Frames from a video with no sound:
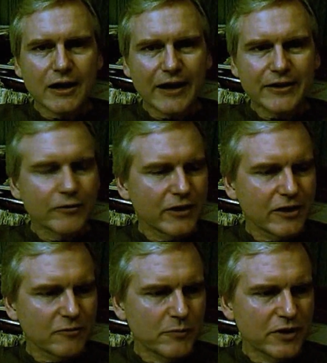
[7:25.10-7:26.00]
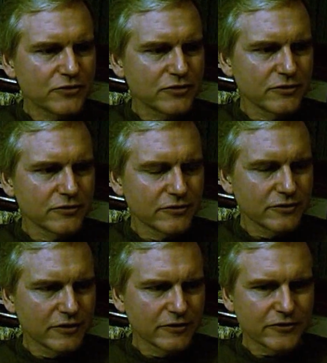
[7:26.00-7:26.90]
I never have mentioned
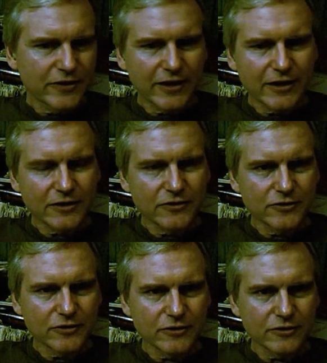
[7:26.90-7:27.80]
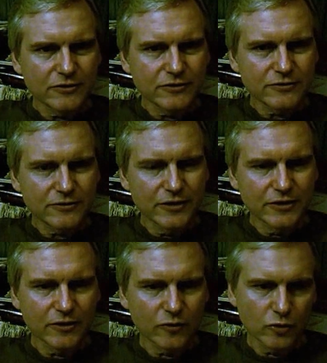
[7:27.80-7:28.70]
in the tags
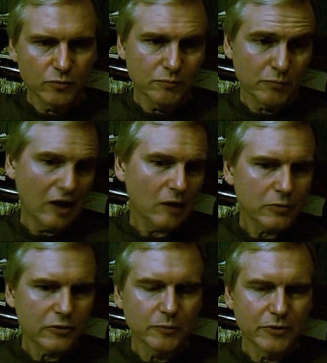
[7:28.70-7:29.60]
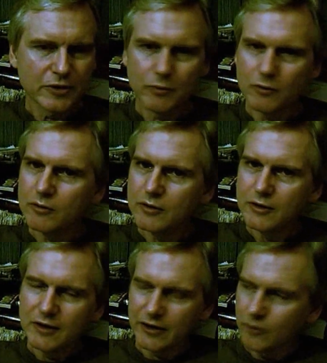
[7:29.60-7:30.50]
any other popular people.
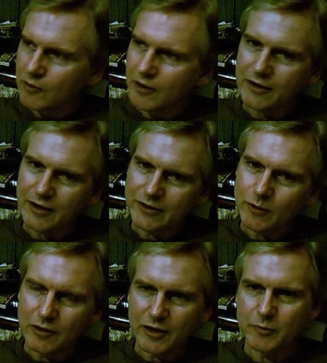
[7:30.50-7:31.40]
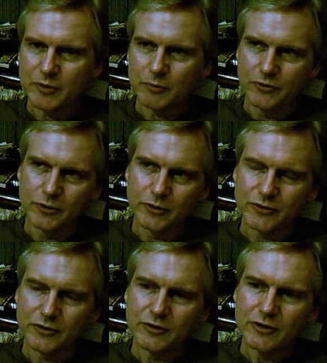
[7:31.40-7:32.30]
I know a lot of people do it
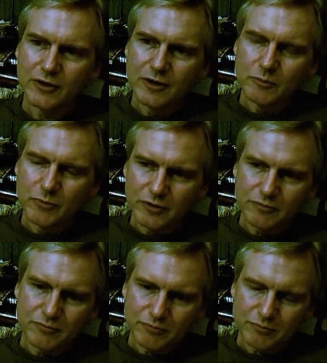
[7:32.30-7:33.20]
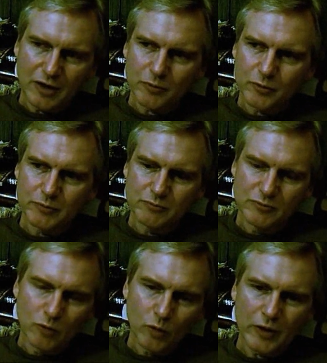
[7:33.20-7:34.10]
to put
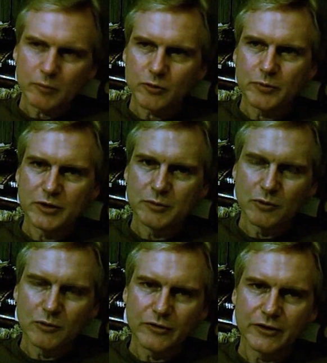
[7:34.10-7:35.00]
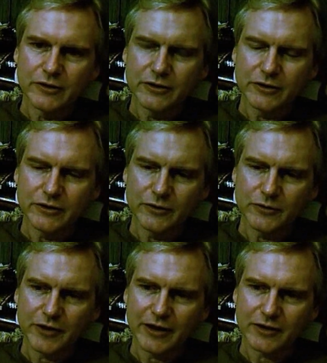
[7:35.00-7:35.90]
more popular people in their
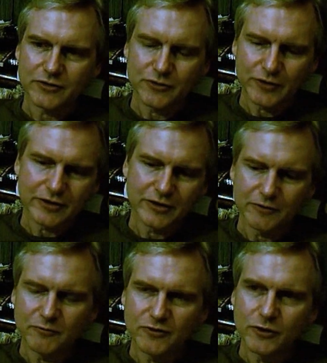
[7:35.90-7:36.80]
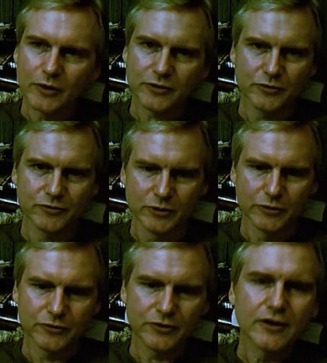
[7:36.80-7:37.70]
tags to try to get a few extra
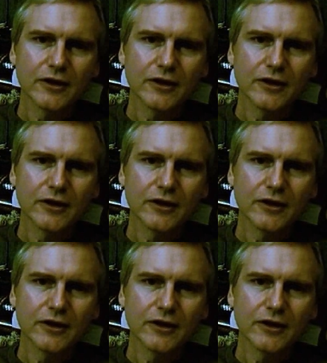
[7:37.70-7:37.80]
viewers,